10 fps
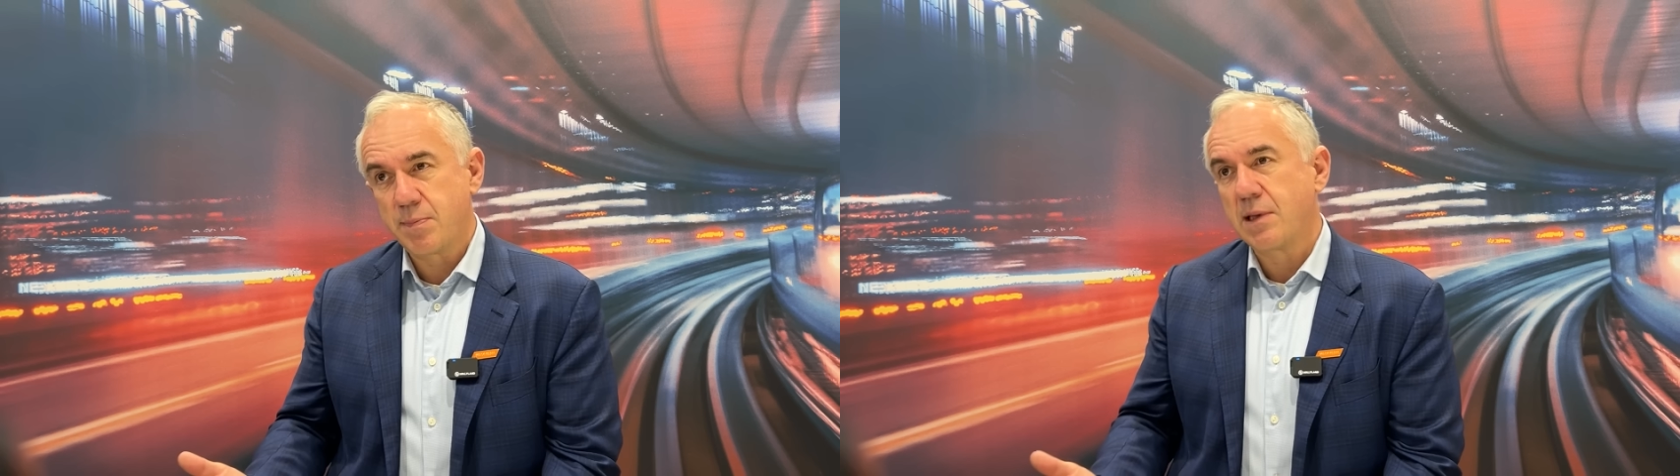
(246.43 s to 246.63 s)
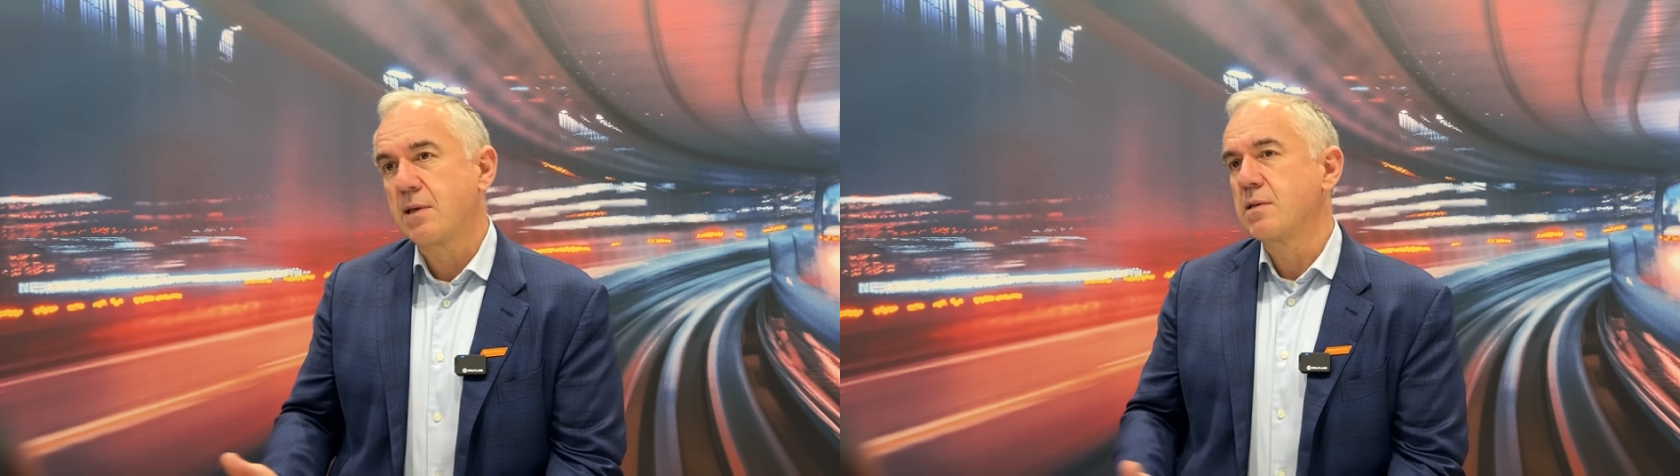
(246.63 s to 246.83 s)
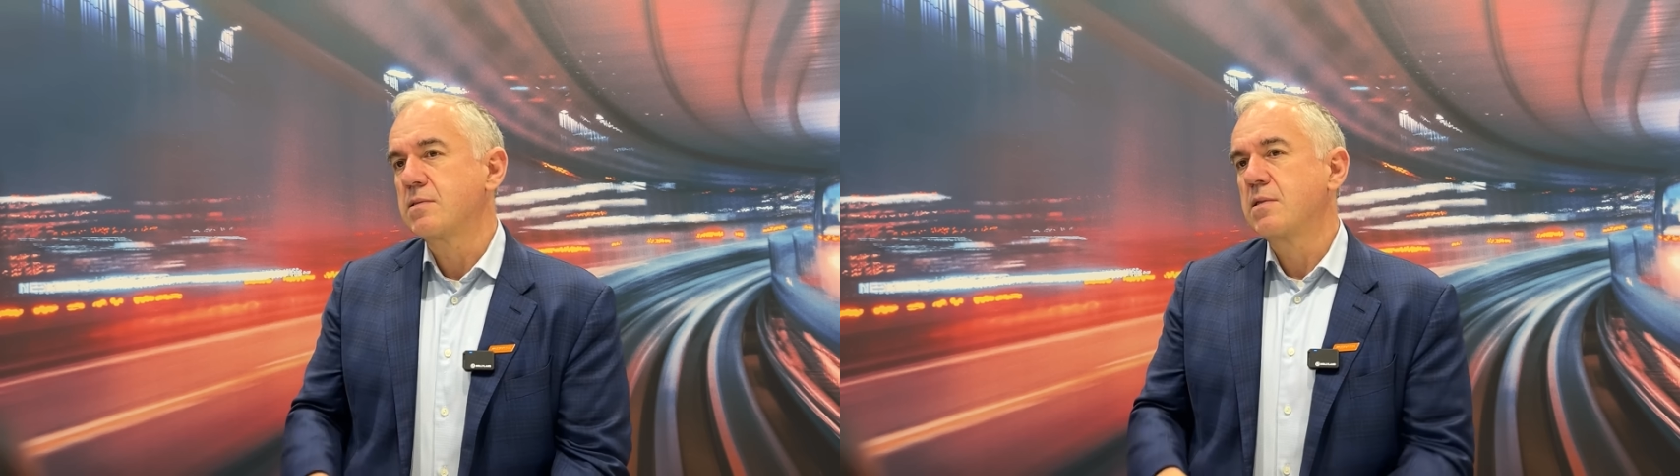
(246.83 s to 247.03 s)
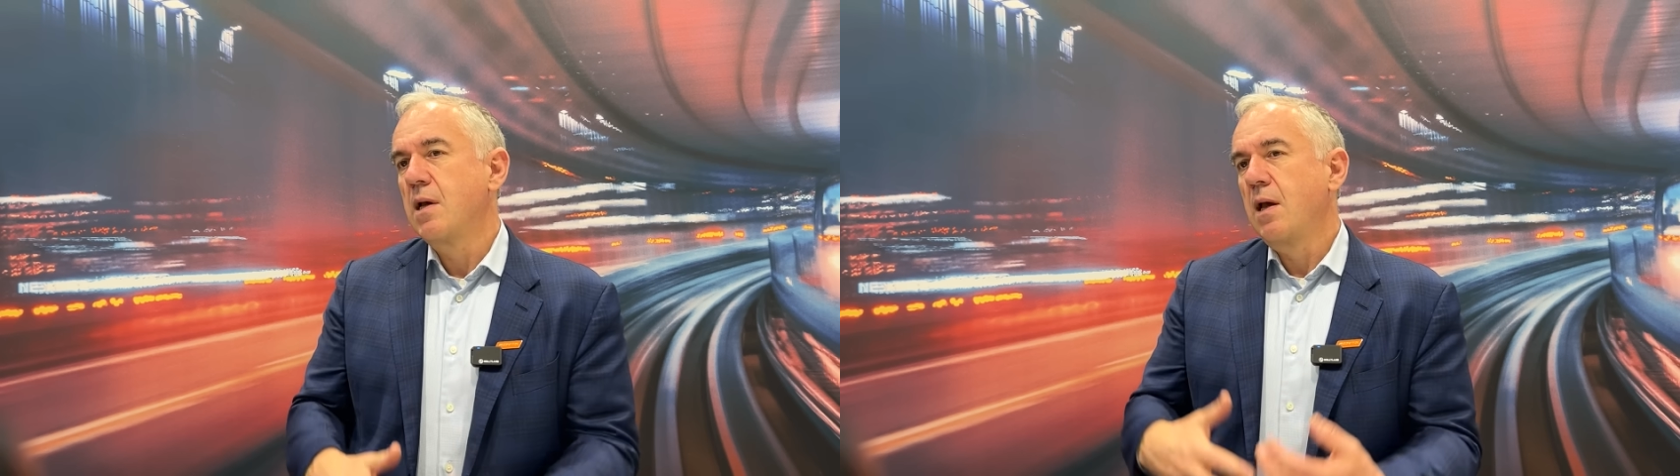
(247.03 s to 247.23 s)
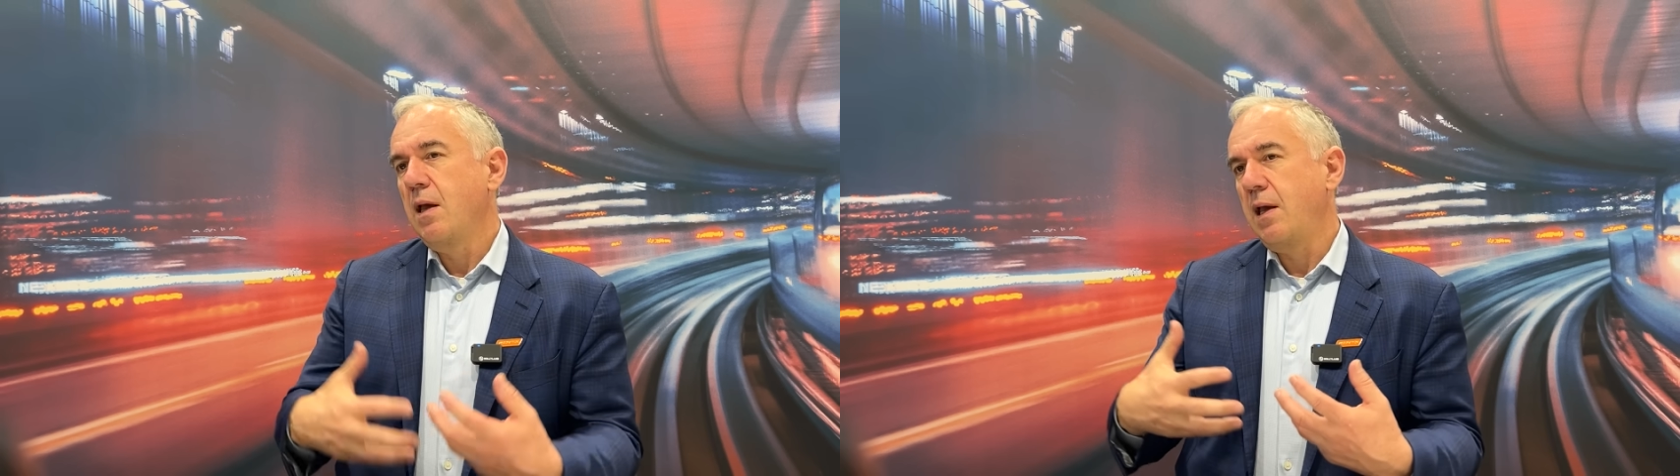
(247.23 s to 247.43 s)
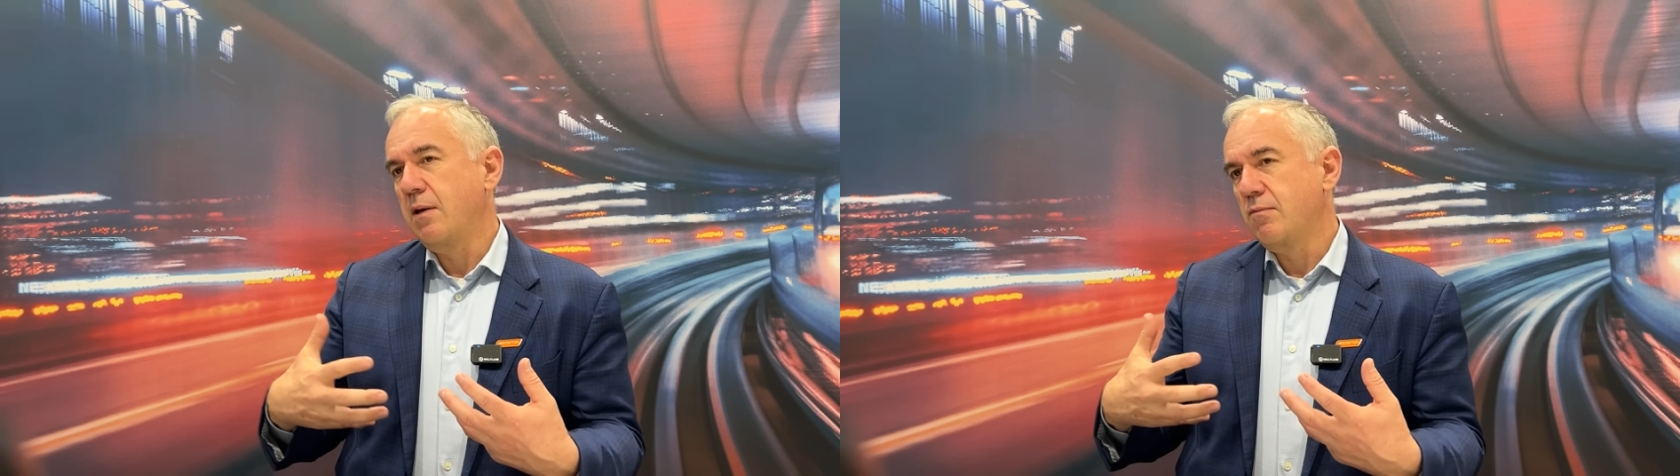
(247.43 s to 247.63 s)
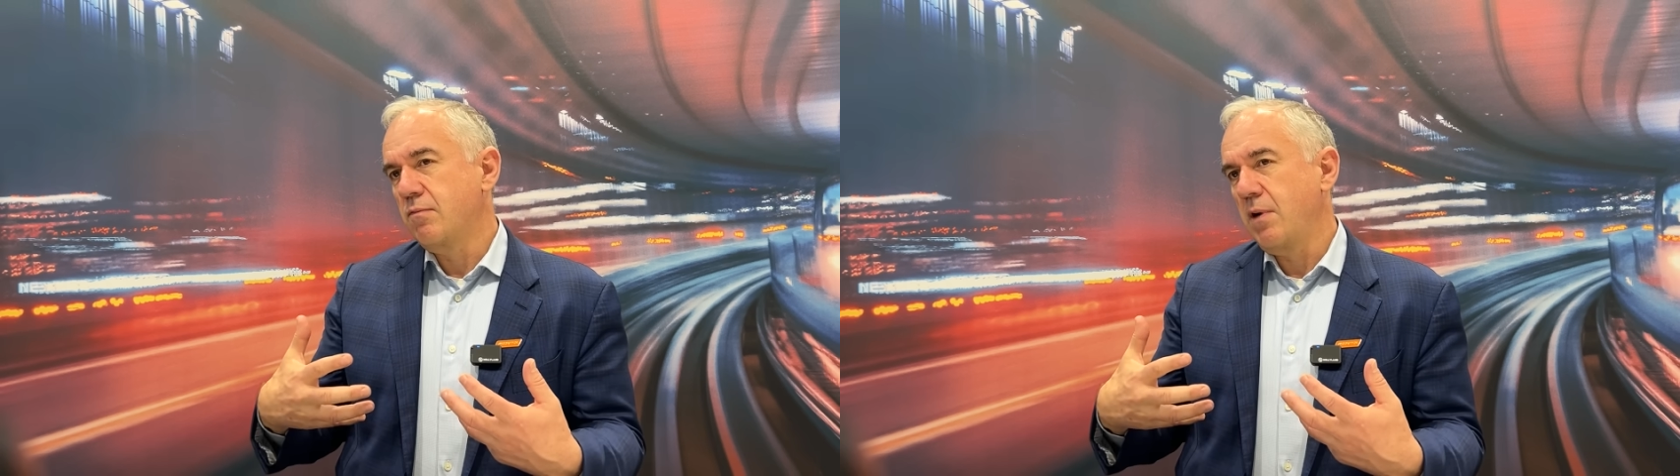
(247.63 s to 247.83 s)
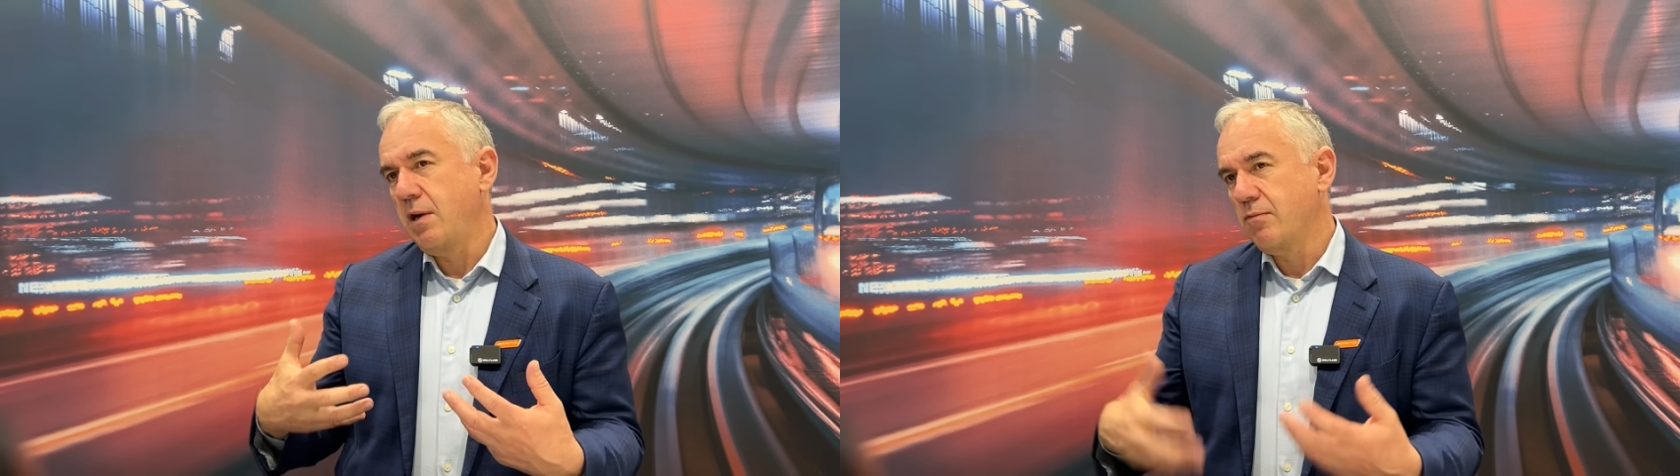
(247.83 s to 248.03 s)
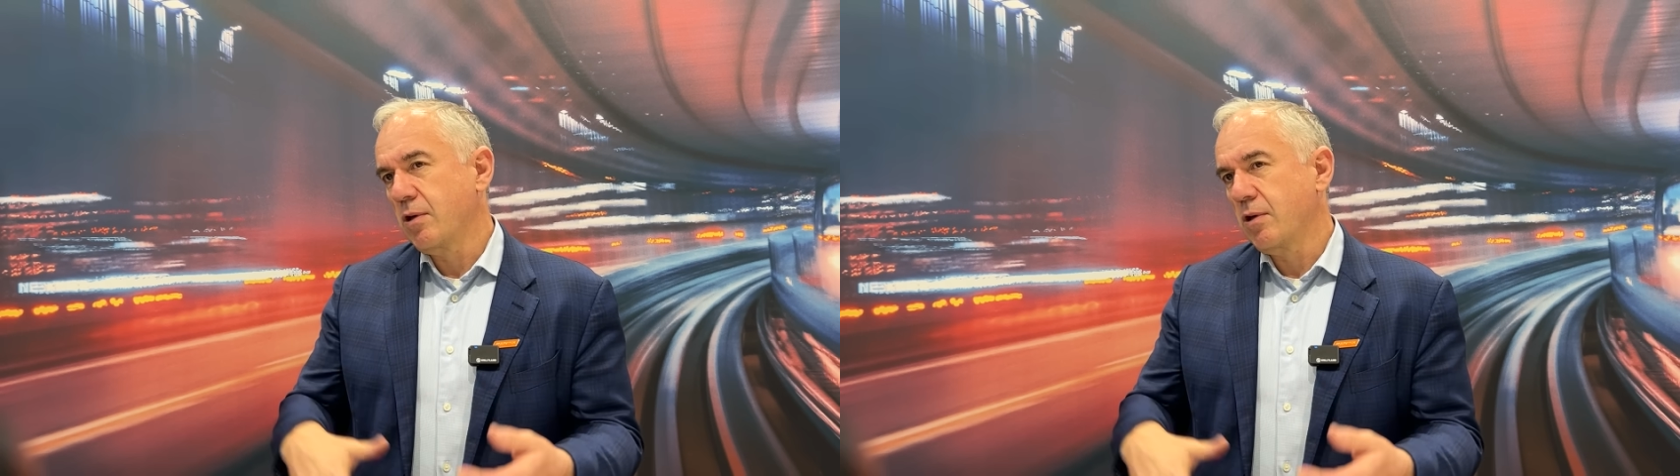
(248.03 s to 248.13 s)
because it, it